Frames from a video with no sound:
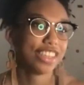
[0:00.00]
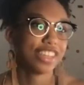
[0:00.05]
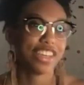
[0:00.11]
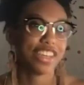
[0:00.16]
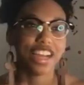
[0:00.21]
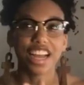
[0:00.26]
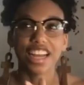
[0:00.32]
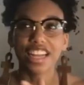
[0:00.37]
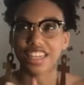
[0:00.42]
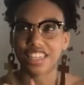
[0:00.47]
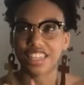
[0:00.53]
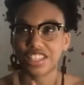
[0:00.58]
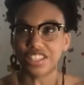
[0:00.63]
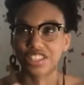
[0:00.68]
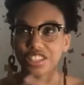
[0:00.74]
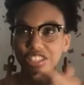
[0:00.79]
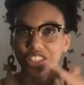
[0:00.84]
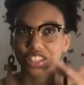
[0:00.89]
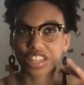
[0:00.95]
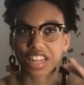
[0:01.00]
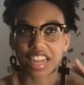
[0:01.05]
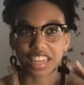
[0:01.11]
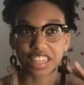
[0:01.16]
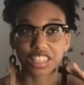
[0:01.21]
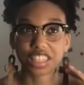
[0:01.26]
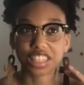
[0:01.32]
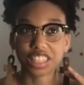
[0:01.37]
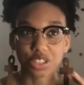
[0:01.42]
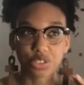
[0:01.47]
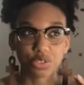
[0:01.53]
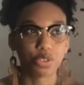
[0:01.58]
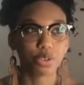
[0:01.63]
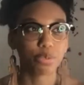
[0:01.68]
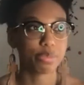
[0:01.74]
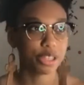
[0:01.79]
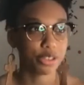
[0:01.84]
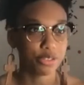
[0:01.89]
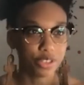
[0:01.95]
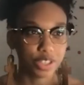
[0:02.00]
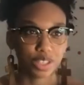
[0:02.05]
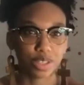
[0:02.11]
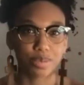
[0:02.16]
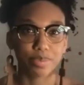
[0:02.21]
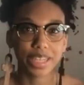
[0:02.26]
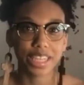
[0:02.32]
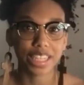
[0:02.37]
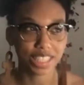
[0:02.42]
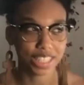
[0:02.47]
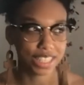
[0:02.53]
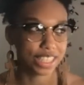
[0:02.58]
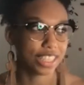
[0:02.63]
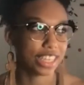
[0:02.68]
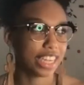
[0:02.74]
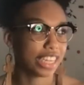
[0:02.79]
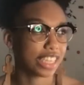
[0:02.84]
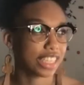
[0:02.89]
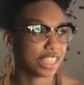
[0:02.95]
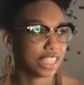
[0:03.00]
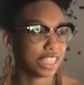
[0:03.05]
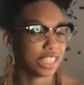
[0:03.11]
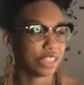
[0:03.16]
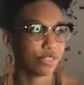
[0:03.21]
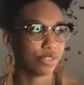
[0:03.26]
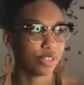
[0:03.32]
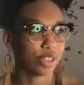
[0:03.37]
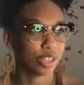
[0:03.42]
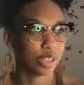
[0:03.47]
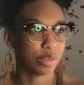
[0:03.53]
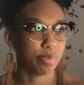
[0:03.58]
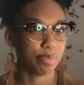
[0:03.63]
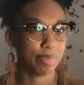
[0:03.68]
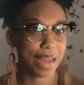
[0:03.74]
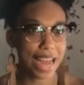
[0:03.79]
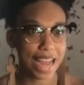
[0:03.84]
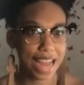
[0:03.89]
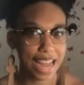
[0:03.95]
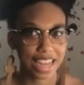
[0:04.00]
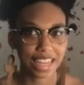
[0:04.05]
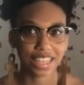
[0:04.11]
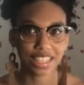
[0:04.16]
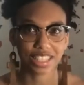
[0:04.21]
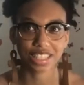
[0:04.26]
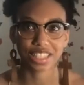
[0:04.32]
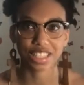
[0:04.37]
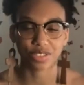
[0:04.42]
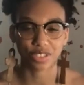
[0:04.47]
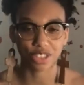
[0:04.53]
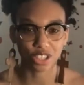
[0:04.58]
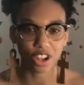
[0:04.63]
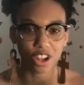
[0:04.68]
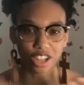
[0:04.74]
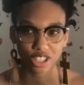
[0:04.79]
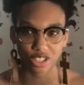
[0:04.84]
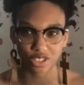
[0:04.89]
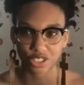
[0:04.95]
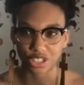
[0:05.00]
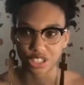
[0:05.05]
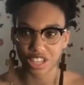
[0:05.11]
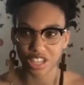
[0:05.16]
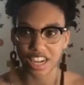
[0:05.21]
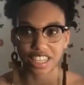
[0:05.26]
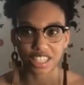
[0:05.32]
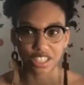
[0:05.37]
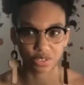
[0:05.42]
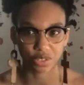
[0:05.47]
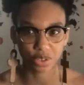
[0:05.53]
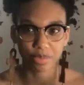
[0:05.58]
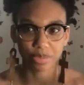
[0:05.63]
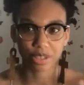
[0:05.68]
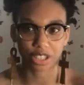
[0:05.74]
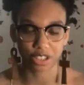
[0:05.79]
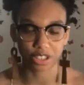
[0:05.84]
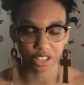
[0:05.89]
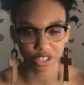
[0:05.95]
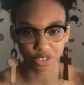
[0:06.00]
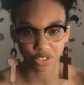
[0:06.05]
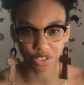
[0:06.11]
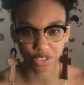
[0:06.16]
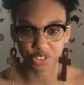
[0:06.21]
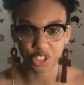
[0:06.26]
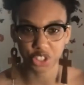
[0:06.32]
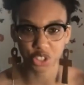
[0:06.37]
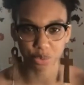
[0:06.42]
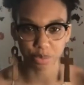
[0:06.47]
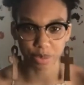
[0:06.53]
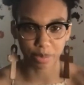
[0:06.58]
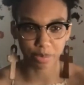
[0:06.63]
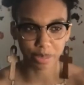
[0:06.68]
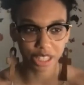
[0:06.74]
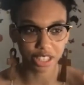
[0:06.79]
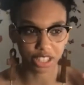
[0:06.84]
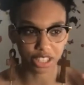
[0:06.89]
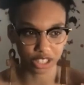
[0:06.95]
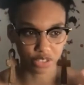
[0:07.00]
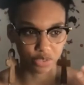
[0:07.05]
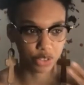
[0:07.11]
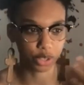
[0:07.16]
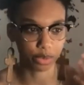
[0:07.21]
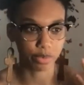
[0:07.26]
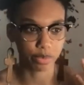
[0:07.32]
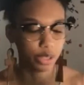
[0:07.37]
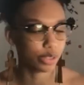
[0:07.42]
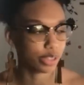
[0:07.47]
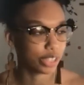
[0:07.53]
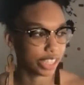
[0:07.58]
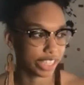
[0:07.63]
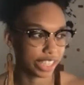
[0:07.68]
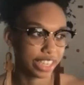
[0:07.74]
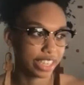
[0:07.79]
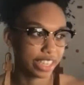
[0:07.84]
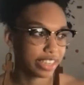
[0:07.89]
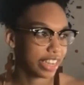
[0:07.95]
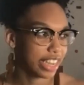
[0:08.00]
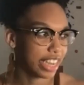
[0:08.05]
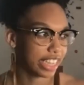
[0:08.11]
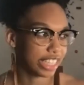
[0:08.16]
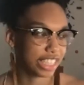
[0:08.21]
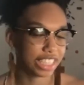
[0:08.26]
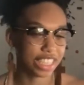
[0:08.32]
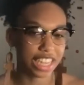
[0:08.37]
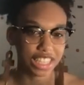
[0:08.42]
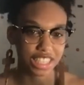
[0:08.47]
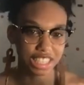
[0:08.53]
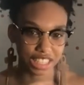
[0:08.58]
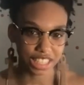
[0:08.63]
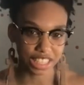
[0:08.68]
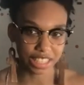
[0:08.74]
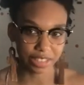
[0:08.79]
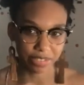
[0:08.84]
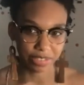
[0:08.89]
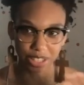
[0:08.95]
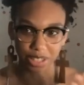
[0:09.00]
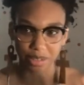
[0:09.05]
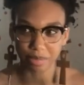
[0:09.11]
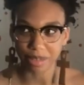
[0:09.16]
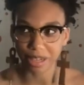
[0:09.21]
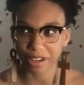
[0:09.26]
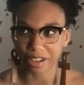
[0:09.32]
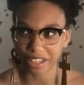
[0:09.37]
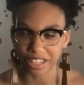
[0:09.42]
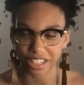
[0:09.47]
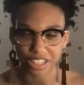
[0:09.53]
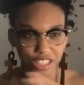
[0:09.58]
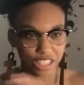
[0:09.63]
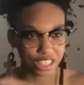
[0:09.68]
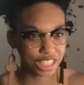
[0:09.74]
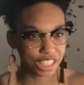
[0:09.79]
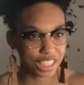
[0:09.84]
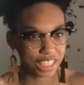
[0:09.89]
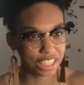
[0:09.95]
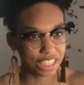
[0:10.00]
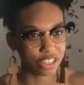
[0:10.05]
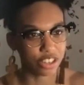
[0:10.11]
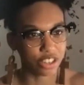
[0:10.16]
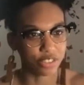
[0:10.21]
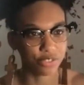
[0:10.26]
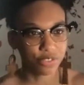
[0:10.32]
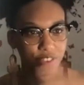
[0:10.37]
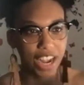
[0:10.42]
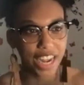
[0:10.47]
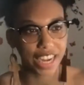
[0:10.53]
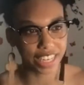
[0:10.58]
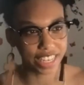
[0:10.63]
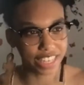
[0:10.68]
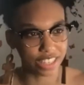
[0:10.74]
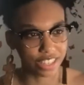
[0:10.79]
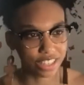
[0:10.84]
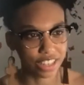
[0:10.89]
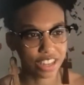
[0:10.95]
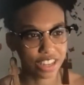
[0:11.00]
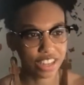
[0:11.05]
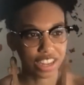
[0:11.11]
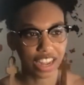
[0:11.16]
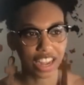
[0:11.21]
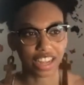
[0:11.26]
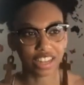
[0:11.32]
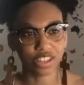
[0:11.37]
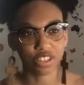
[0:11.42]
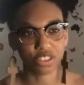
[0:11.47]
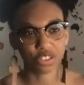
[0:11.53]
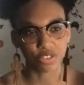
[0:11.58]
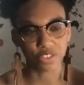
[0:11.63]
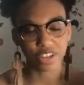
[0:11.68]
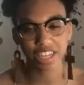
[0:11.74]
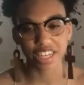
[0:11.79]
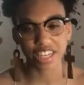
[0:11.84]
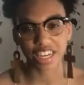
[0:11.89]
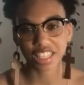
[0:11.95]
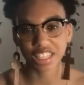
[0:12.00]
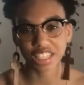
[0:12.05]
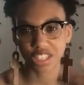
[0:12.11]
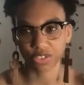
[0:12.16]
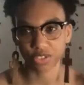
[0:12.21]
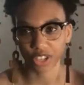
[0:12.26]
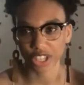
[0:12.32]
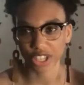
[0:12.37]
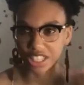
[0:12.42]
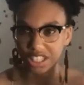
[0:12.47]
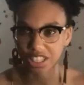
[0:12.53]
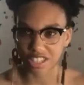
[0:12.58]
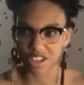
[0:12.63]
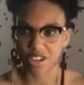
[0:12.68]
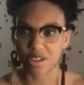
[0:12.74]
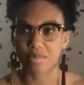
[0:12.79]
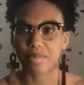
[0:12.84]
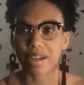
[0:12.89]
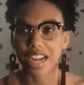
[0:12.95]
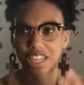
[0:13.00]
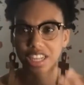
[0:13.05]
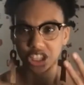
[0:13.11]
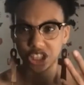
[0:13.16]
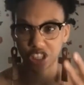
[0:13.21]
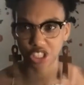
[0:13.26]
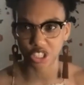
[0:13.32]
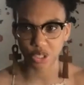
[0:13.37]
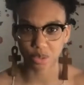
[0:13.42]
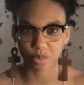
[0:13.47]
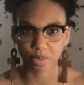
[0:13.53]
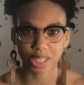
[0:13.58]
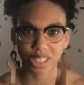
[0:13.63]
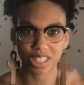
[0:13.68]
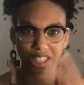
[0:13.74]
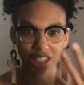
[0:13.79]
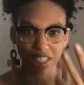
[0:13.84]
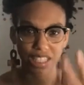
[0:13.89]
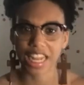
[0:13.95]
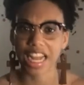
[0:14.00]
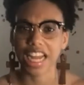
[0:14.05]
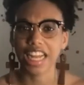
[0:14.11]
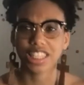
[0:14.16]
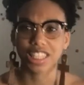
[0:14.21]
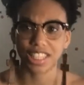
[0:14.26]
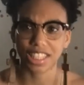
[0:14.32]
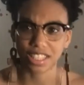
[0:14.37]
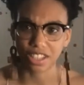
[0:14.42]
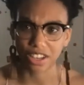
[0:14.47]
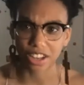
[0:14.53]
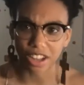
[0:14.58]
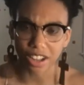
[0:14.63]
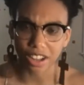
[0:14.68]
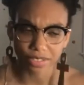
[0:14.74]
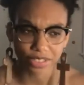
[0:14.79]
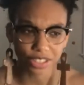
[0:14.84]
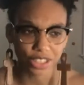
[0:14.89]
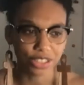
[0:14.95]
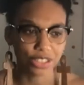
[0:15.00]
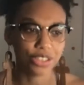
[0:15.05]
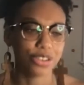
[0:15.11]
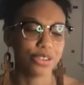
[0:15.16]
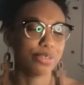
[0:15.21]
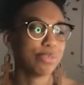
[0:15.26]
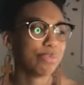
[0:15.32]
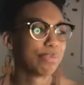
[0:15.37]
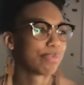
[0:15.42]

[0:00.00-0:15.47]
And it's just like, this woman was amazing. Like she was banned, she was ostracized from the country of Cuba because of her music. And she had to live in America, and just seeing her fight and and the way that he wanted to come back to Cuba, to the lands he loved, you know,